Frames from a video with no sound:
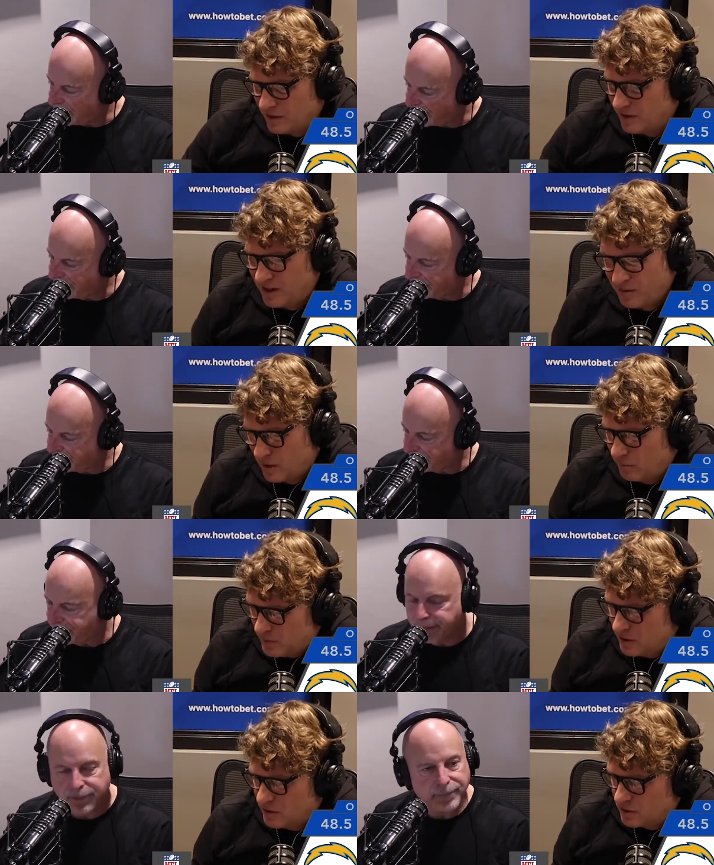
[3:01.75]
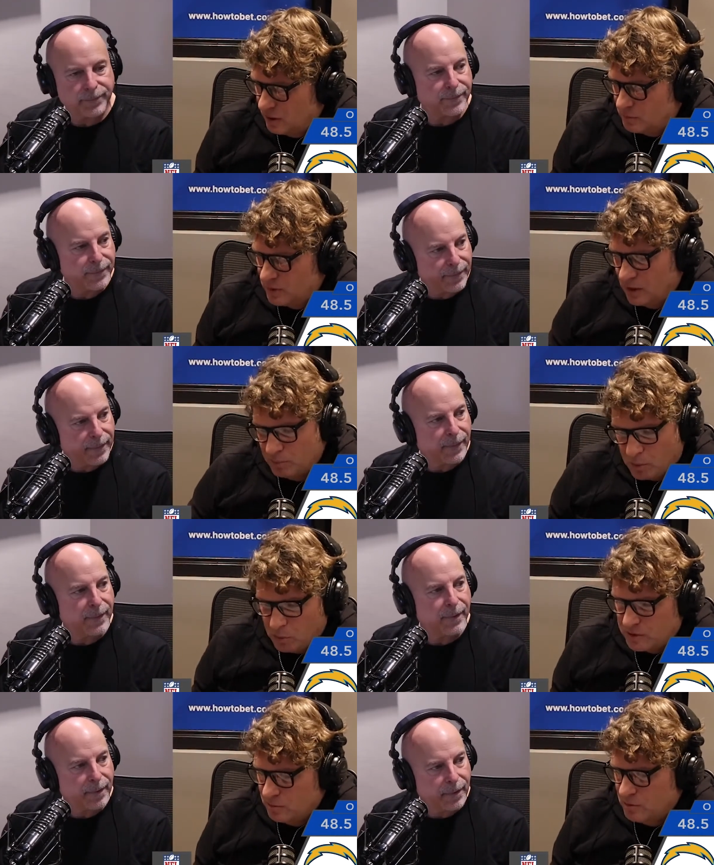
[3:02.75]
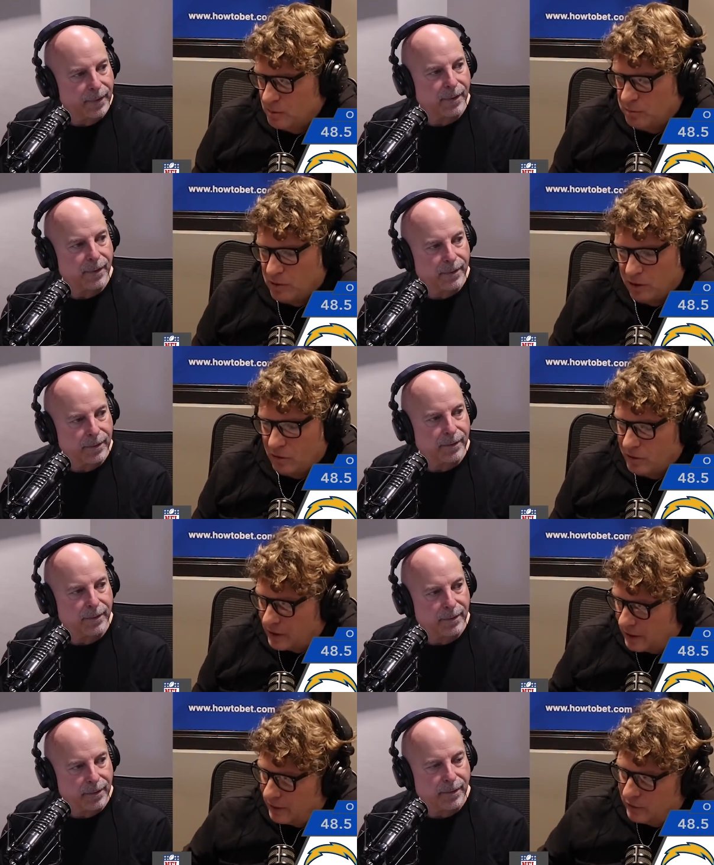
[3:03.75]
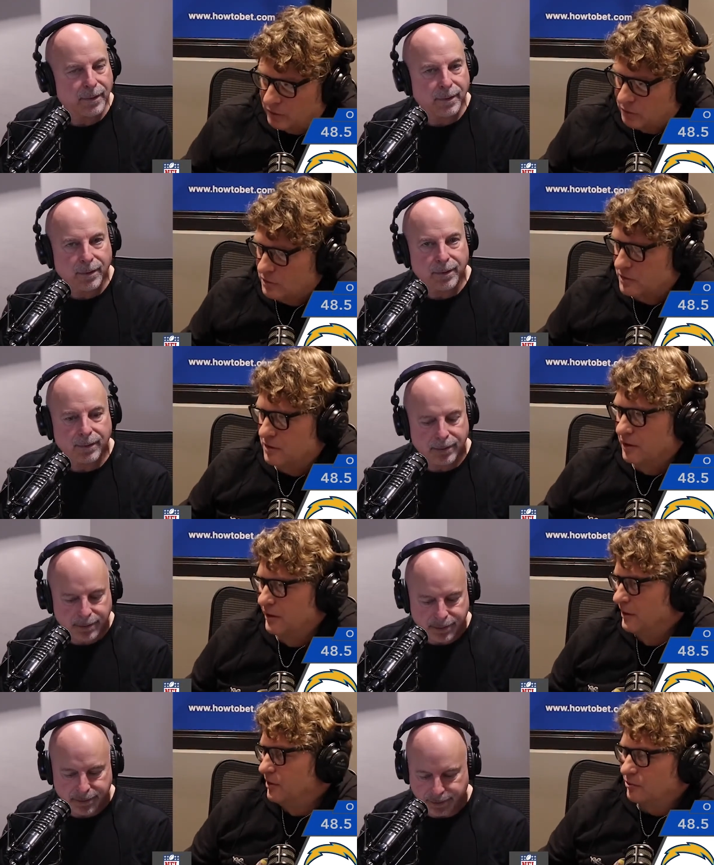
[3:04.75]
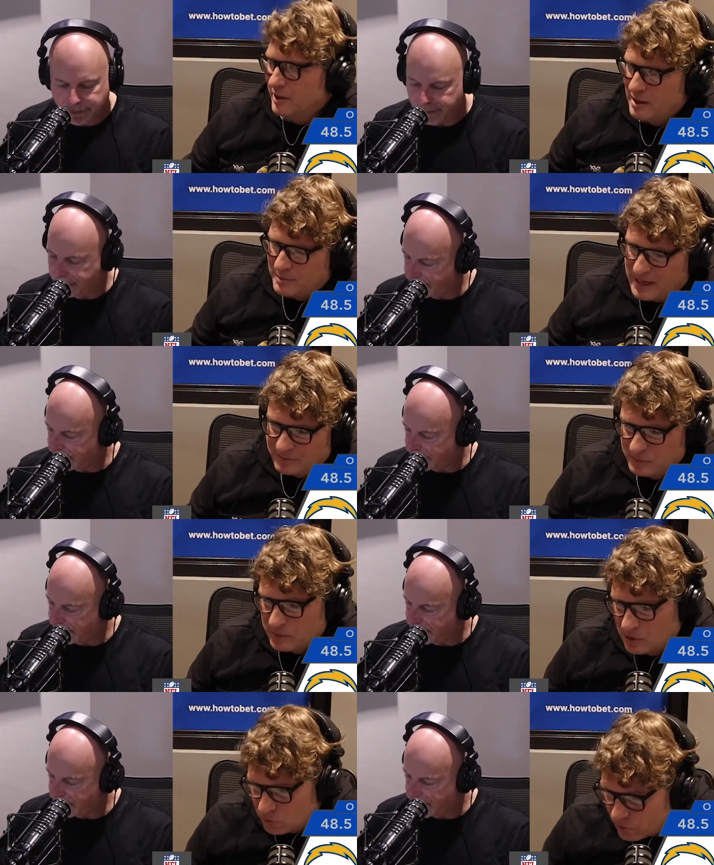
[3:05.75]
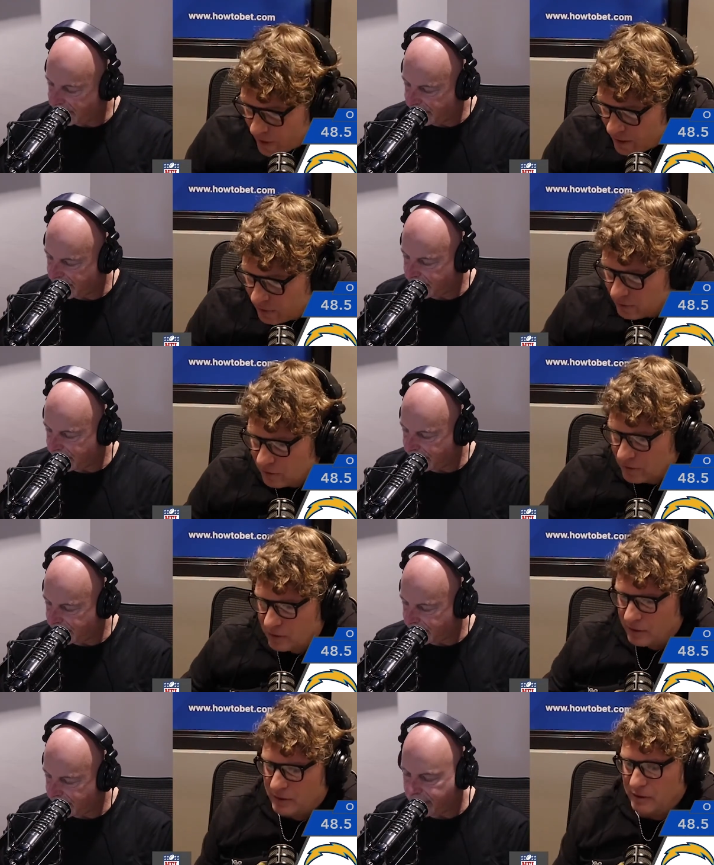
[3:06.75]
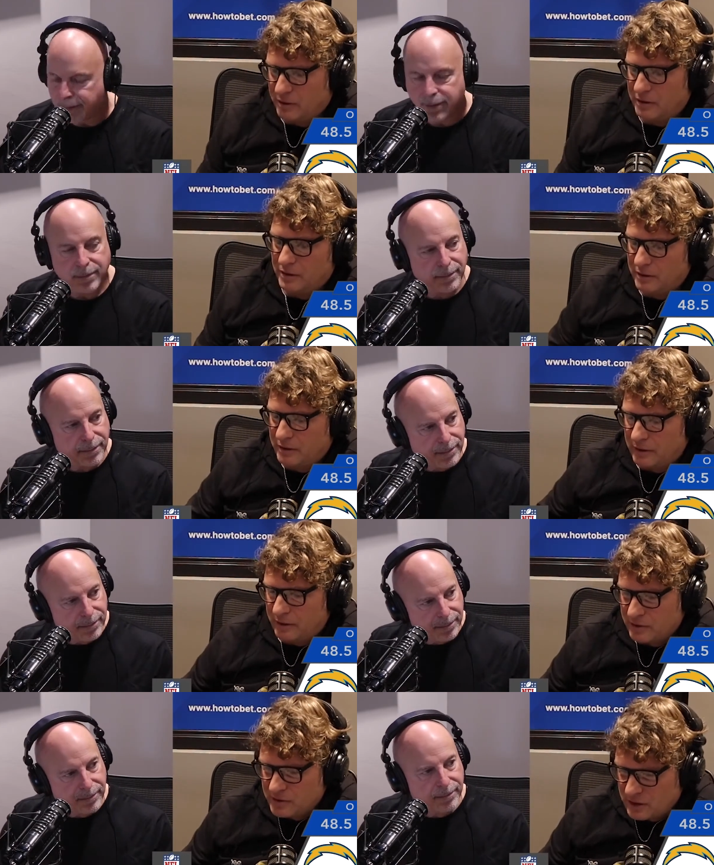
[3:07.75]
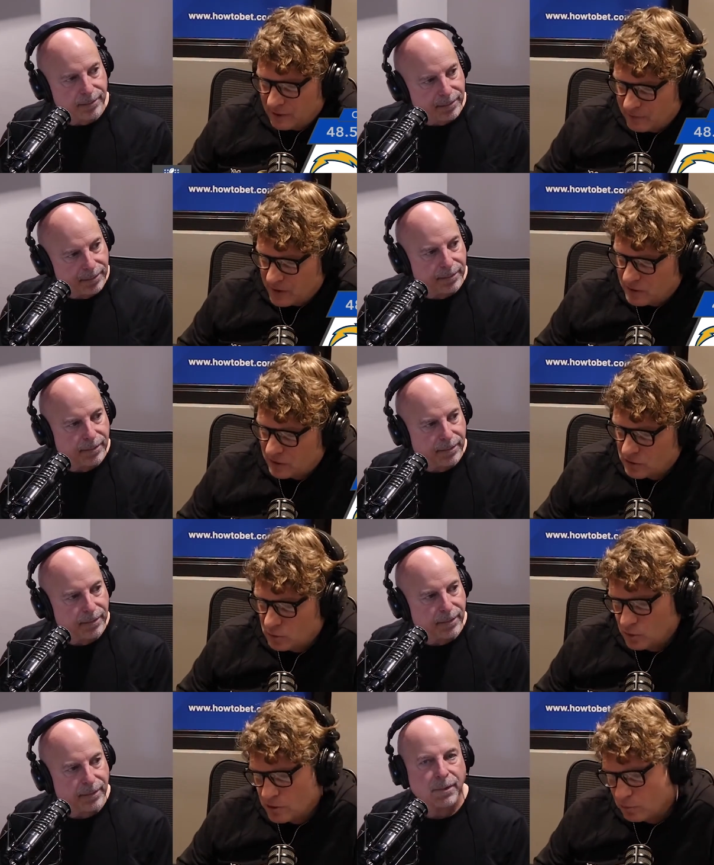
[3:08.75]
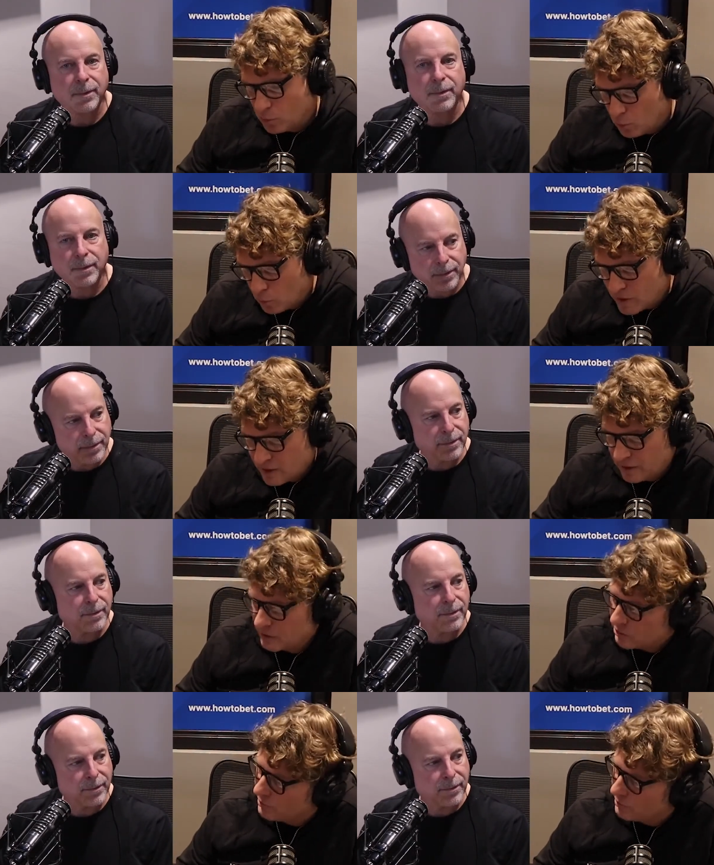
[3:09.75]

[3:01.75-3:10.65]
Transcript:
Speaker 1: it's a game that means something. Both teams are going to be playing hard. I, you know, Rams haven't been great. Uh, I think San Fran's going to score some points. I think the